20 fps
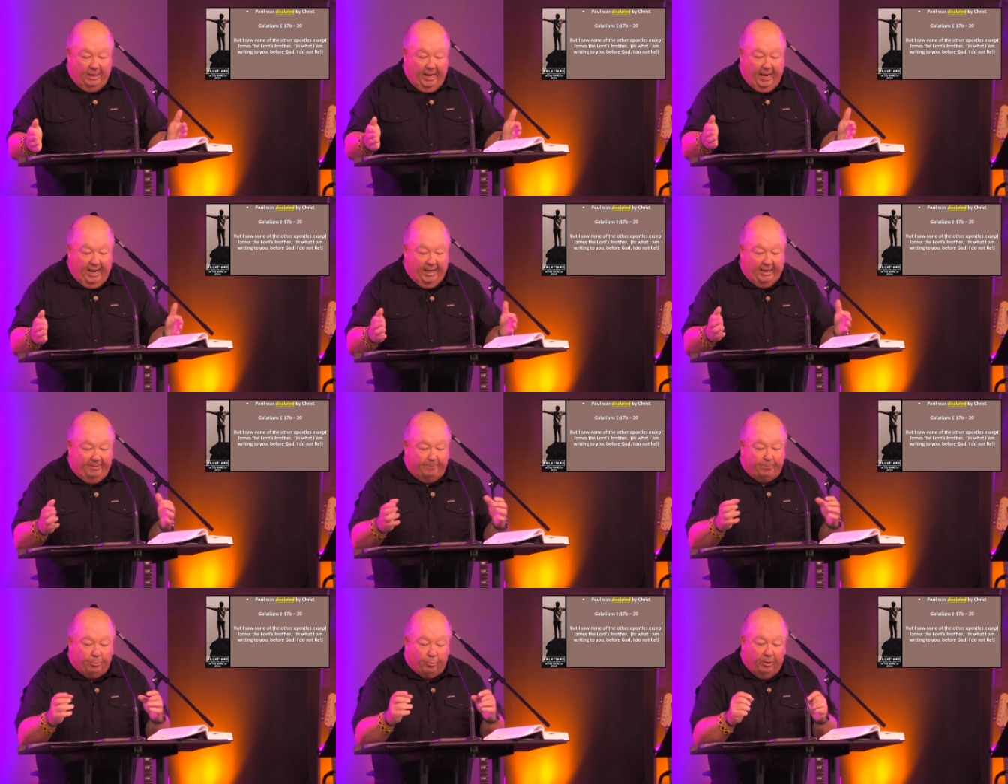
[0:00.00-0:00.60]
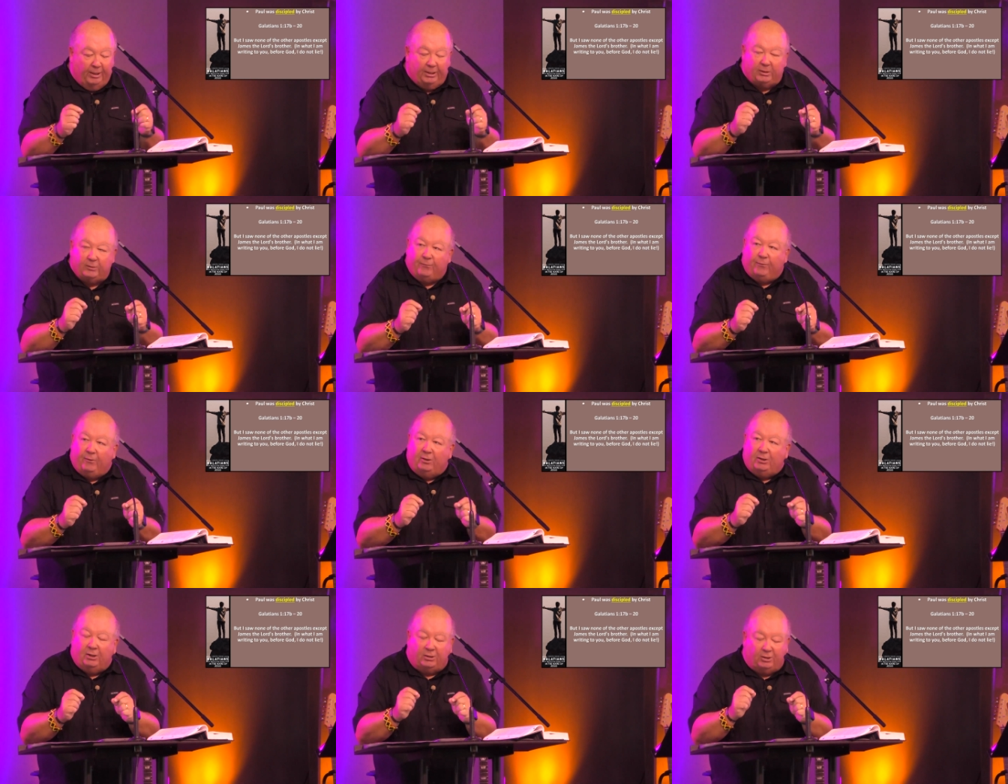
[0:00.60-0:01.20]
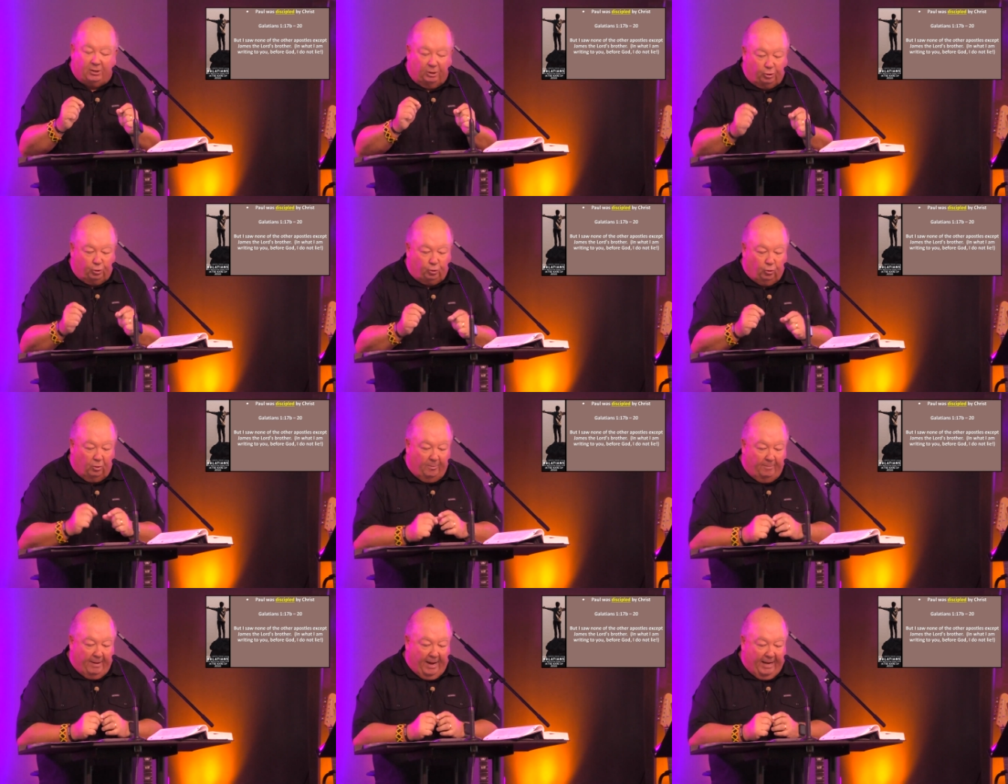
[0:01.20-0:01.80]
and he preached for just a
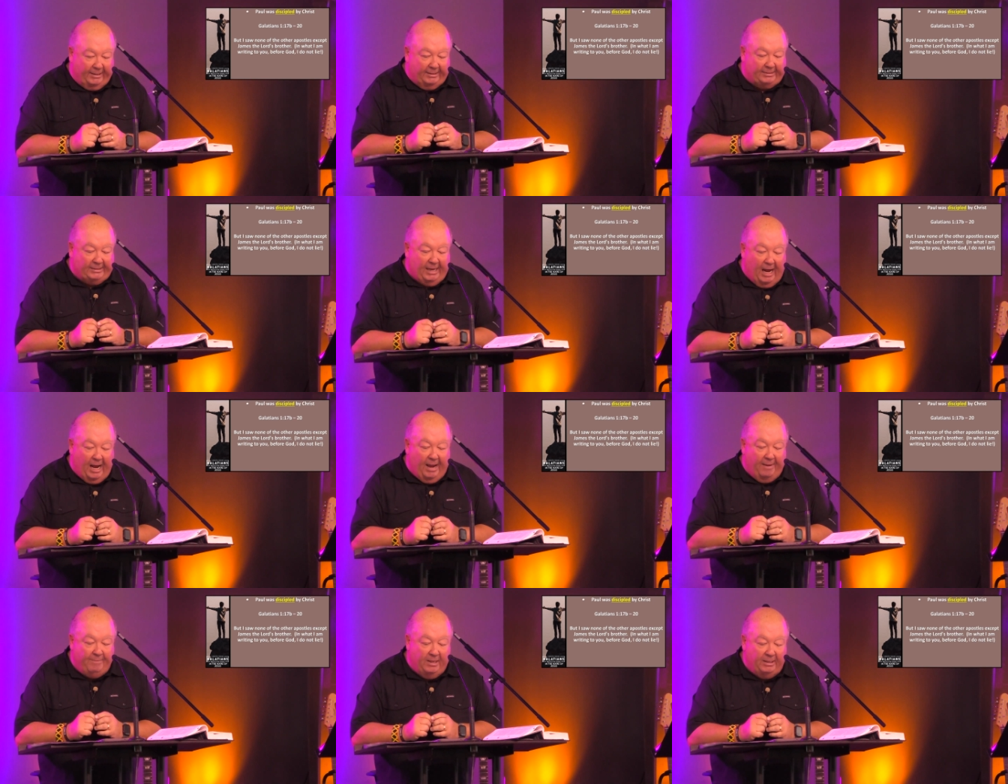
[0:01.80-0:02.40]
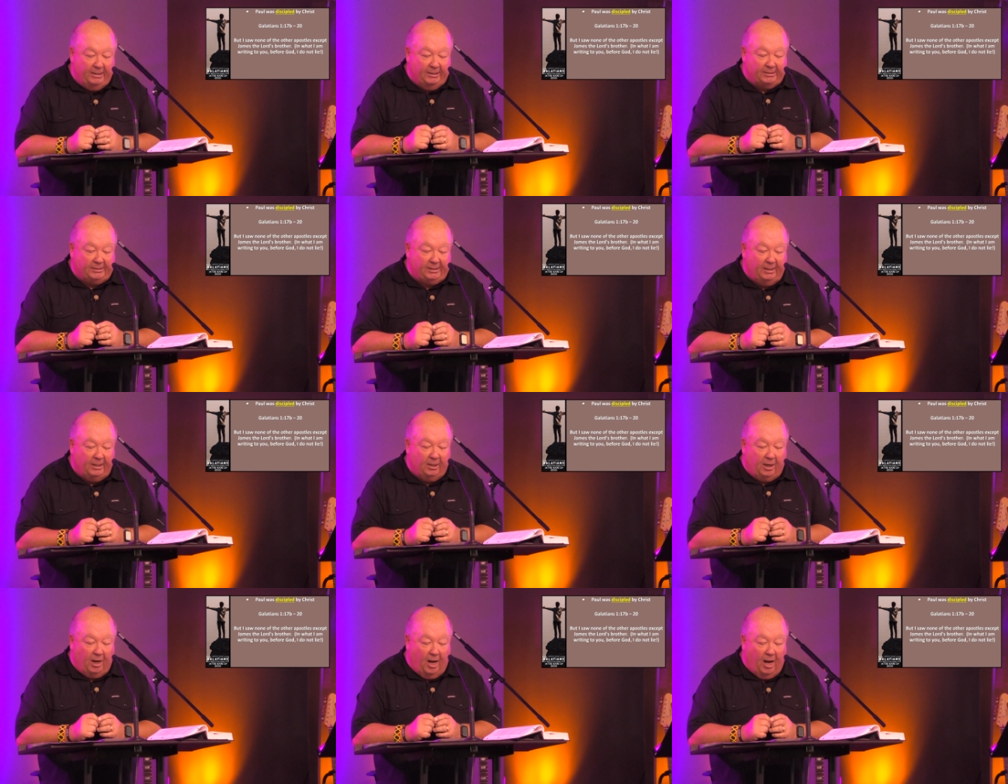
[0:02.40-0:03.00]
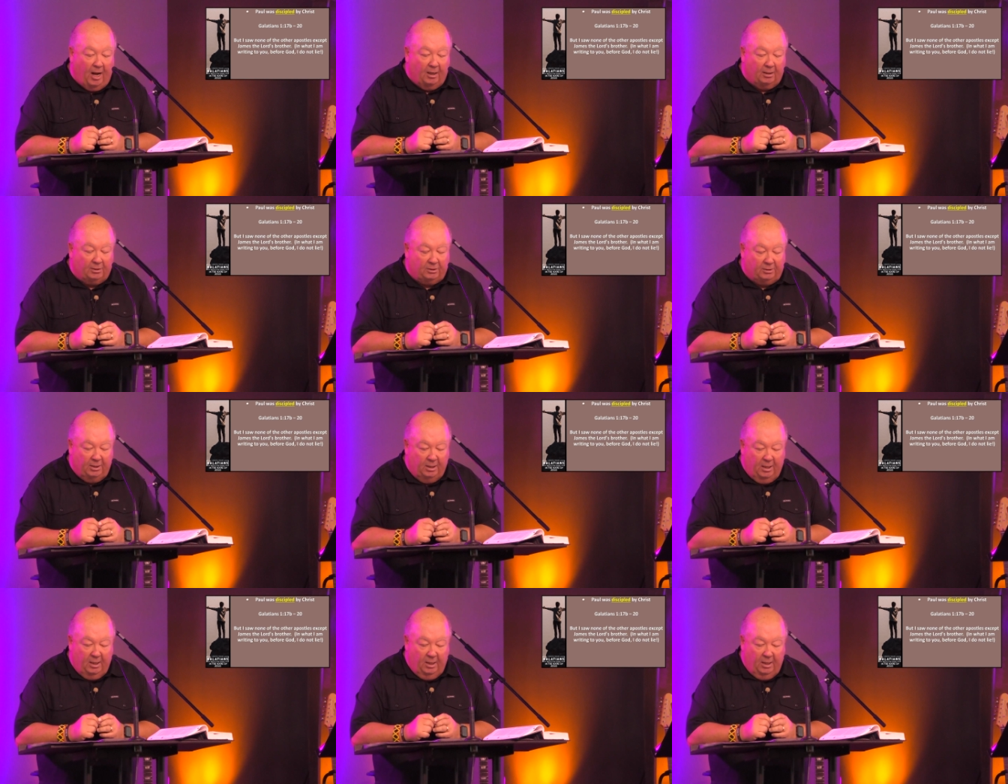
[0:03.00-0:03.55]
short amount of time in the synagogues